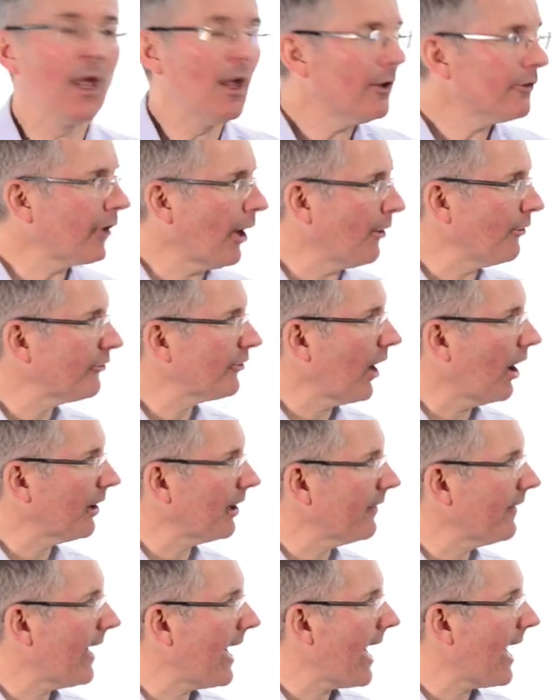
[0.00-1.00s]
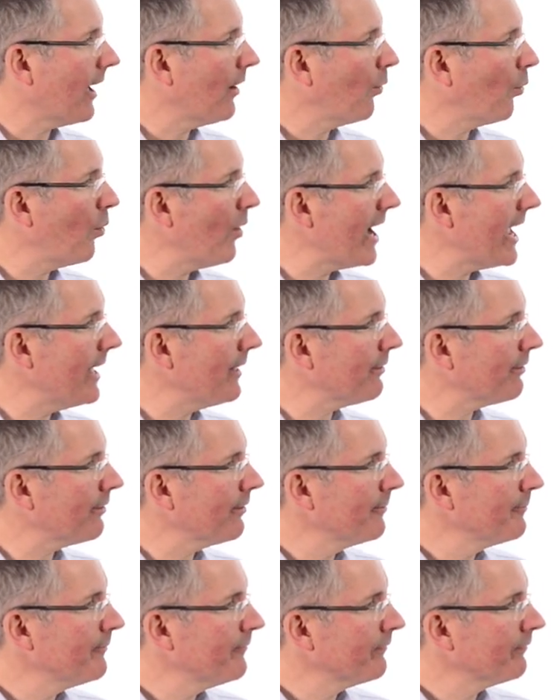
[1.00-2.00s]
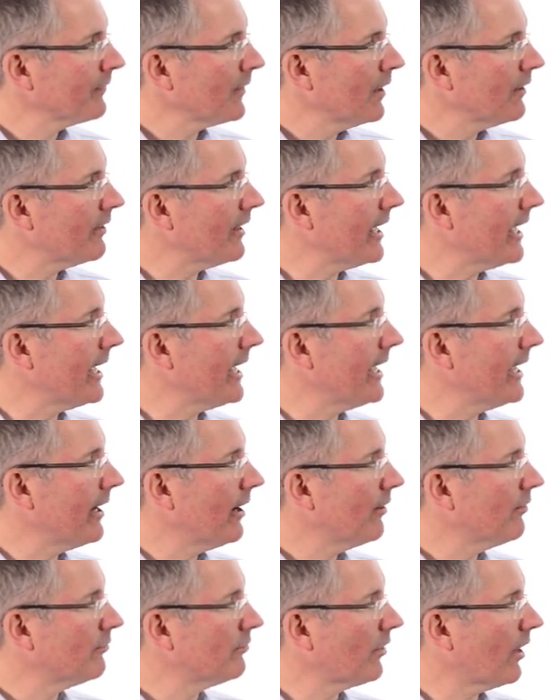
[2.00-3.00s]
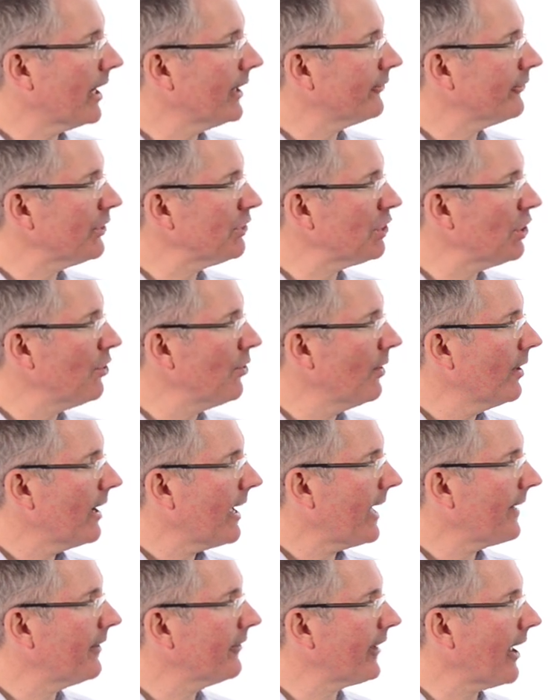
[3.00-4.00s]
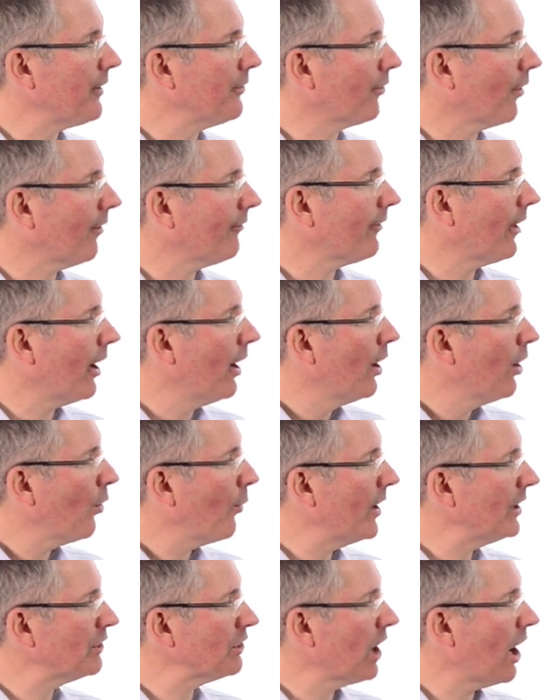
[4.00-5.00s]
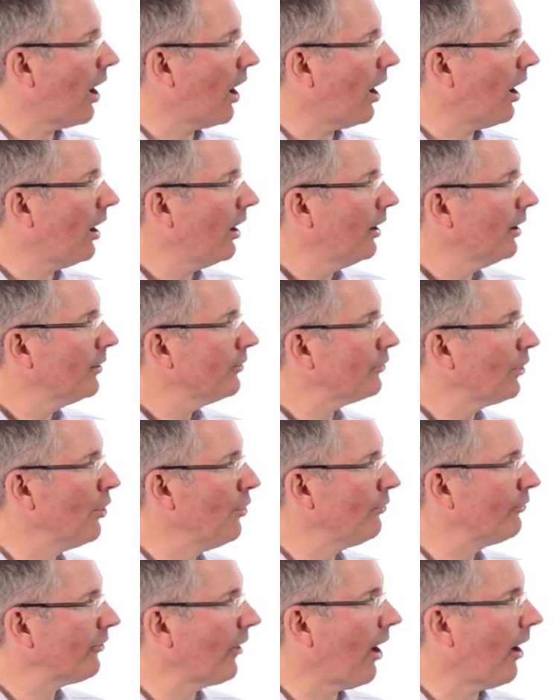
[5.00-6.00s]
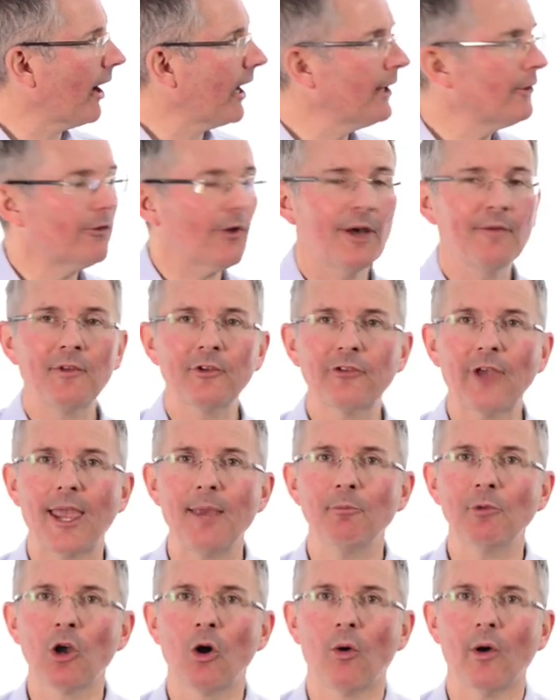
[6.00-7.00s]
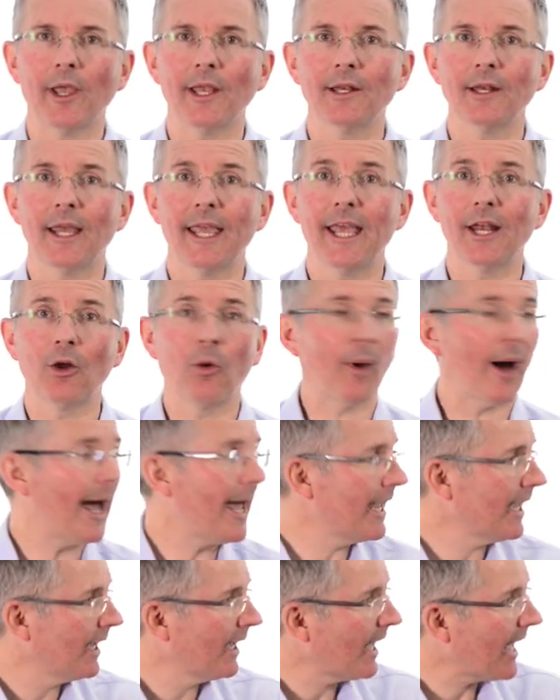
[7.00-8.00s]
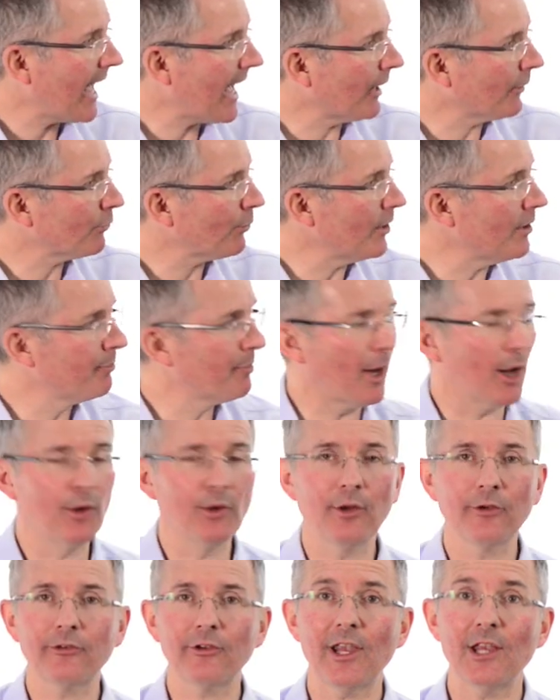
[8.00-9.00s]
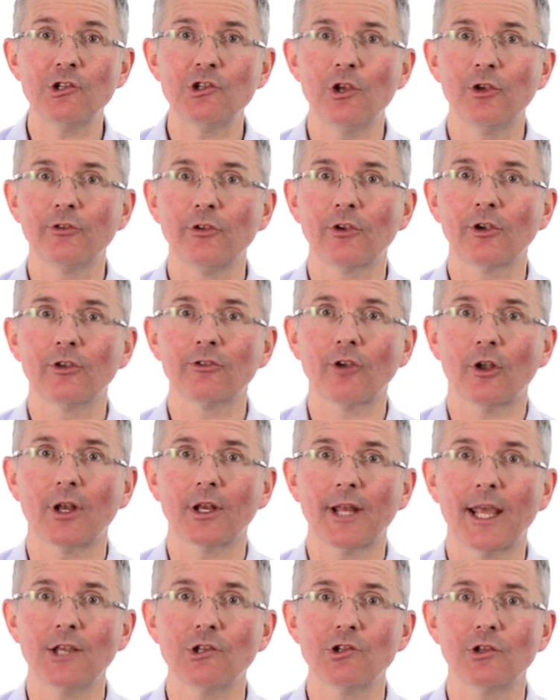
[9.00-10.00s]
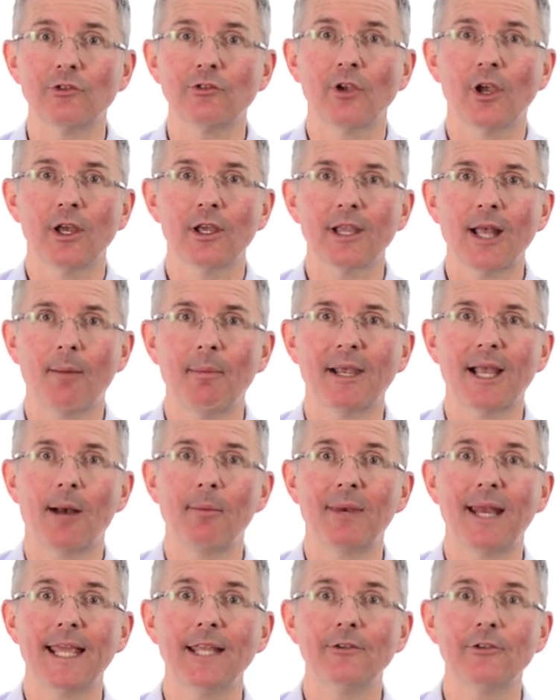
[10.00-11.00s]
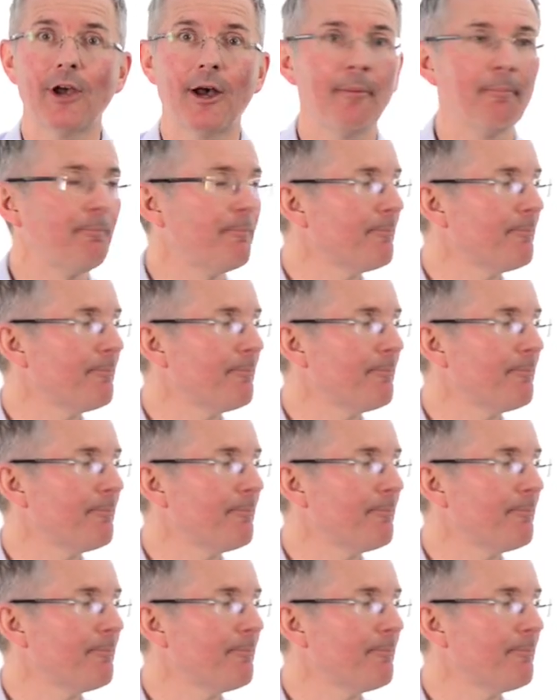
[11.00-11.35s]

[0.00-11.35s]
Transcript: So starting there with the rights issue and the tender offer, which are two sides of the same coin in a way, as with bonus issues and consolidations coming up later.